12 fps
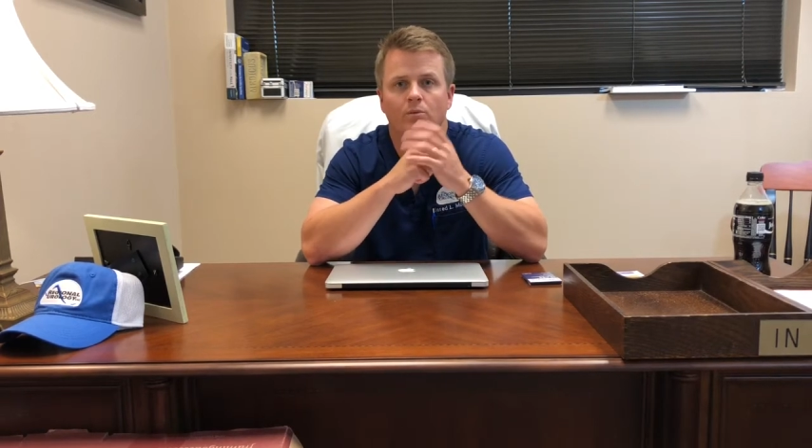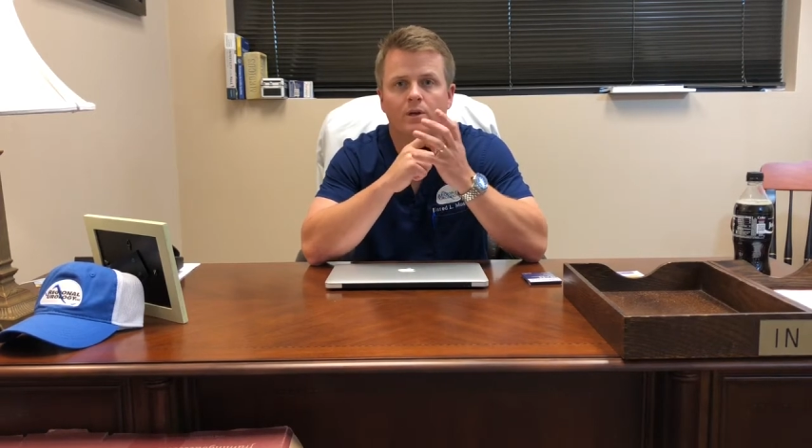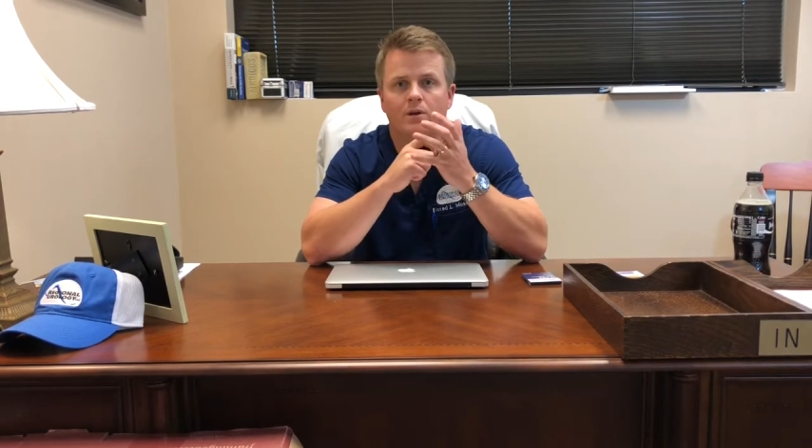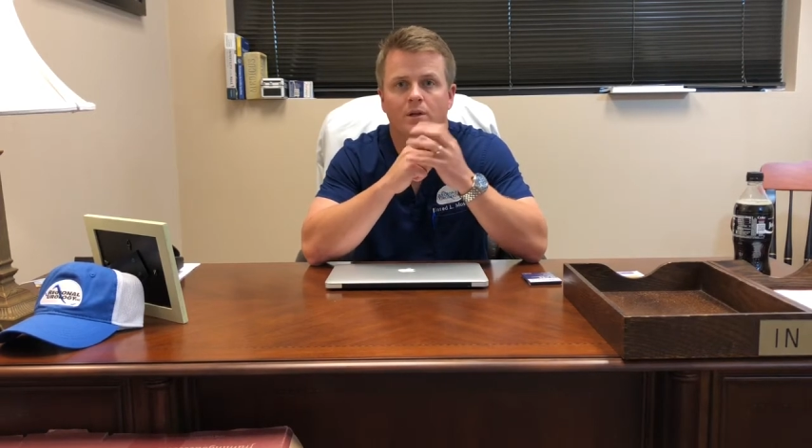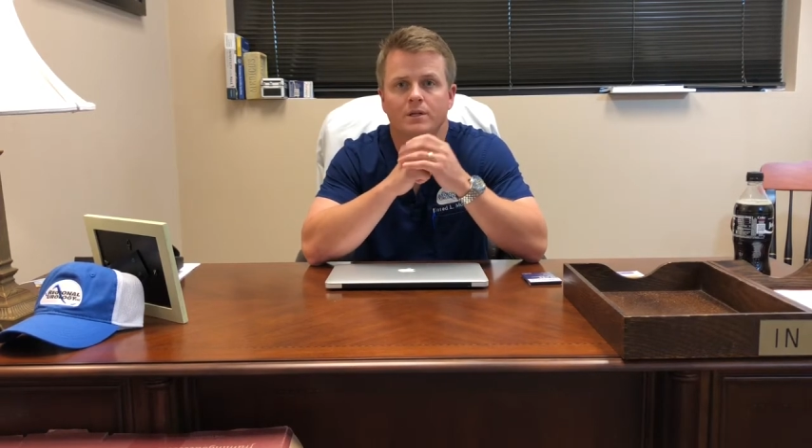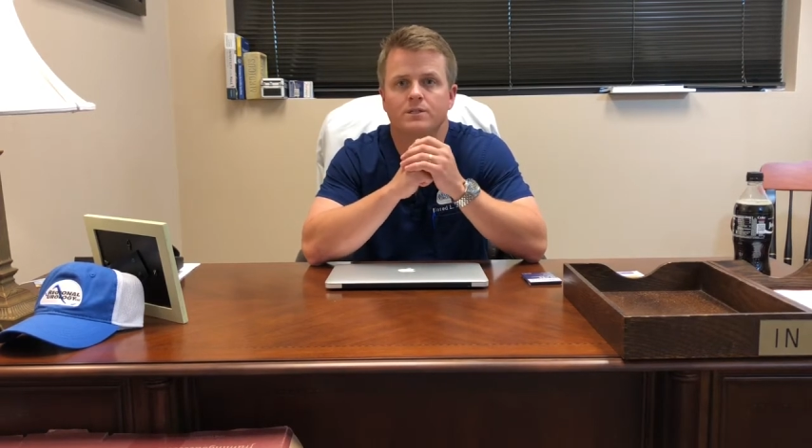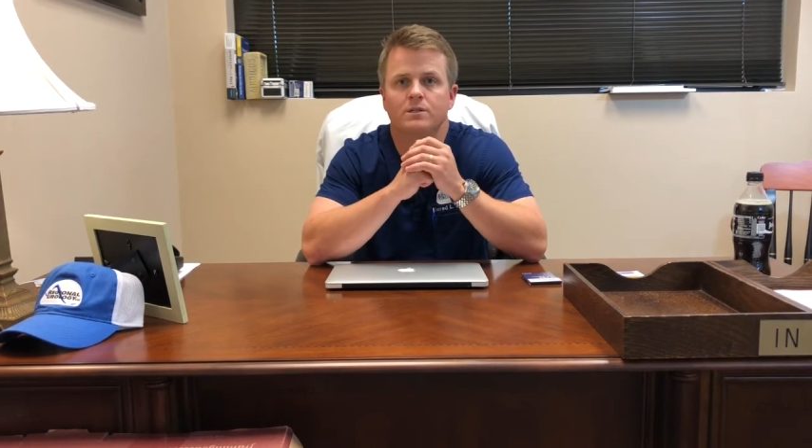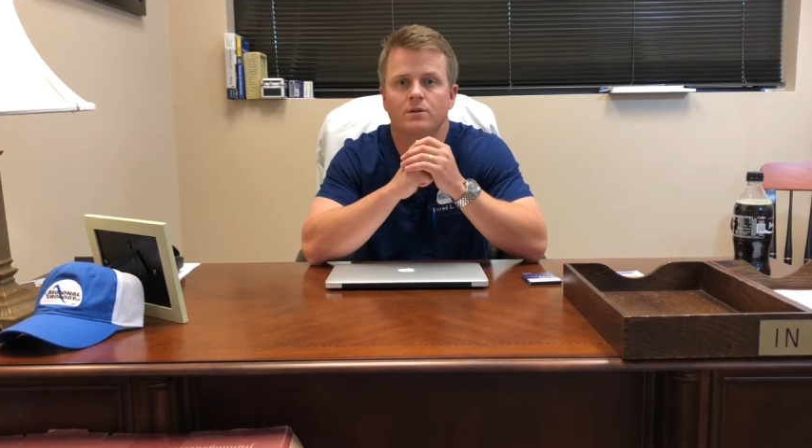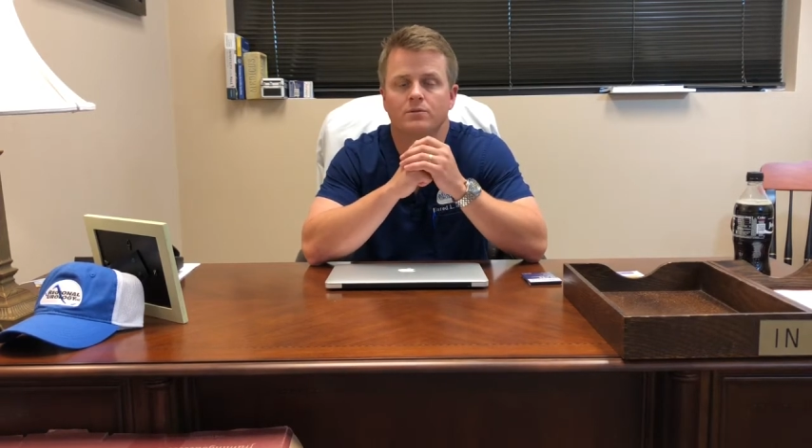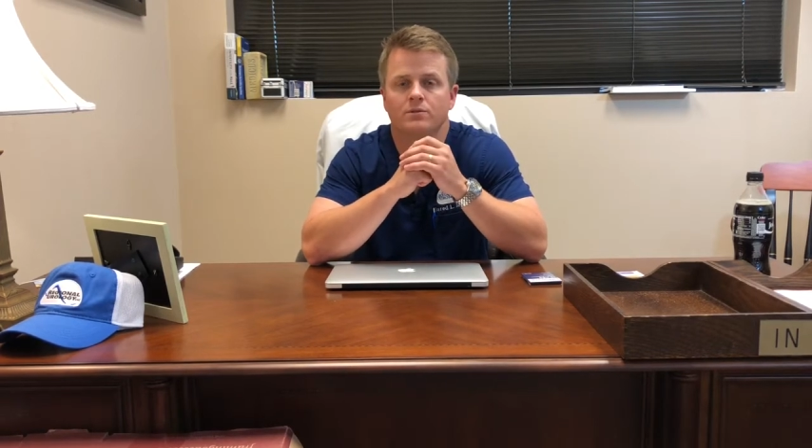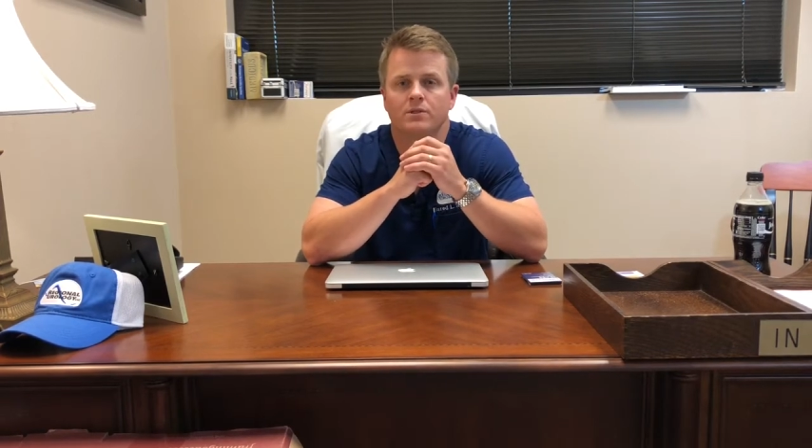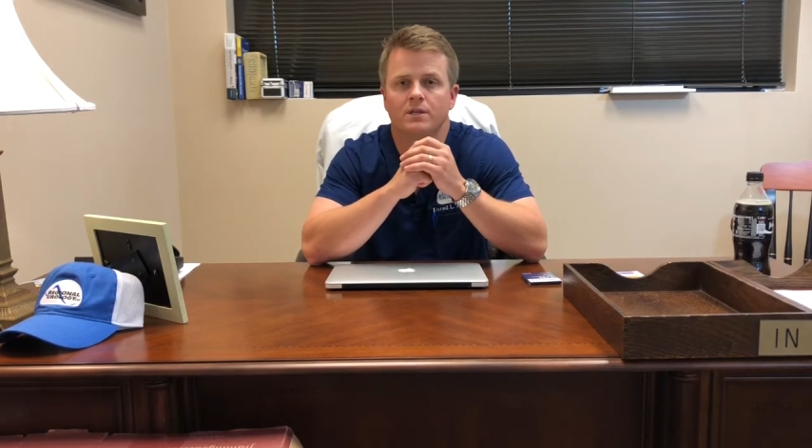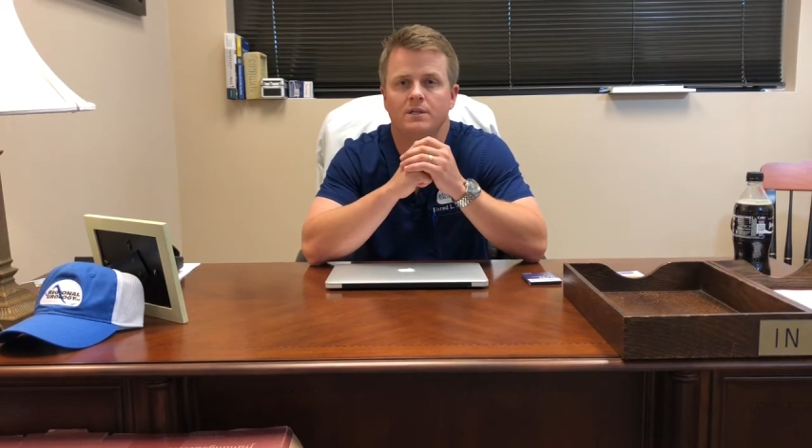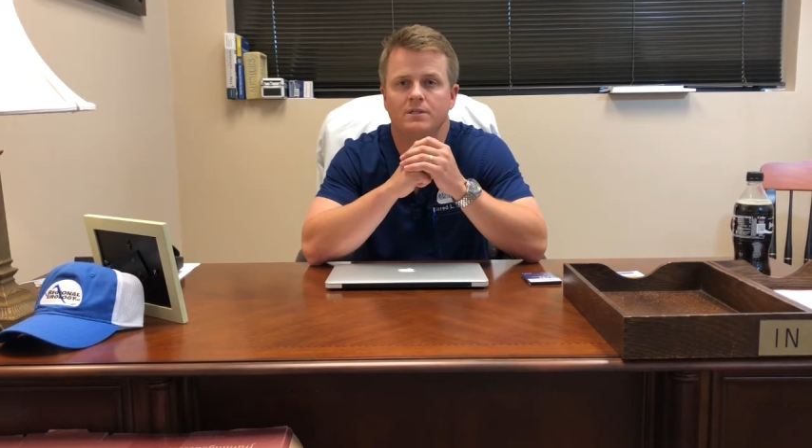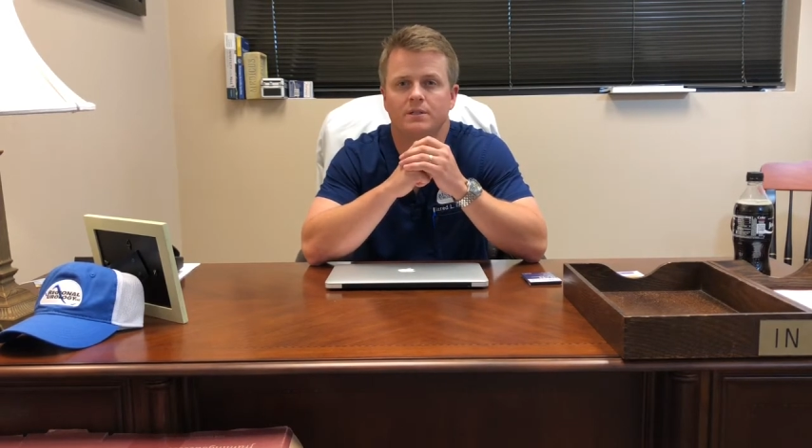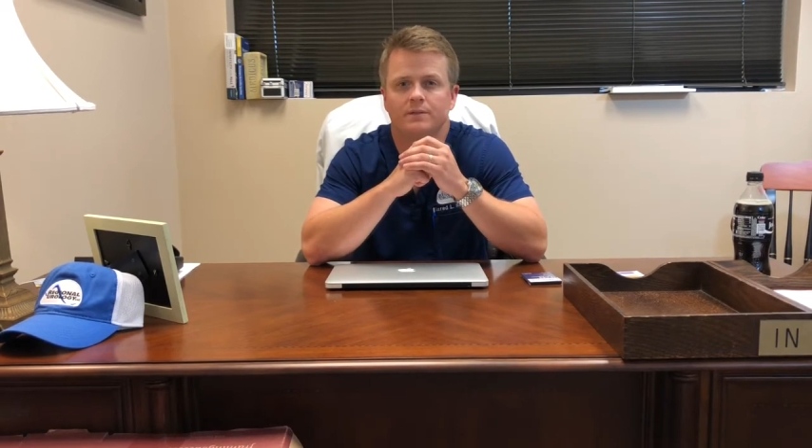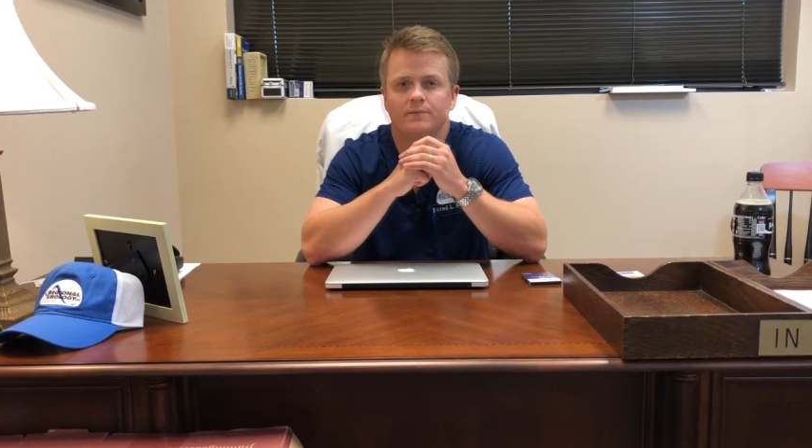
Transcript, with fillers: we call it stone season.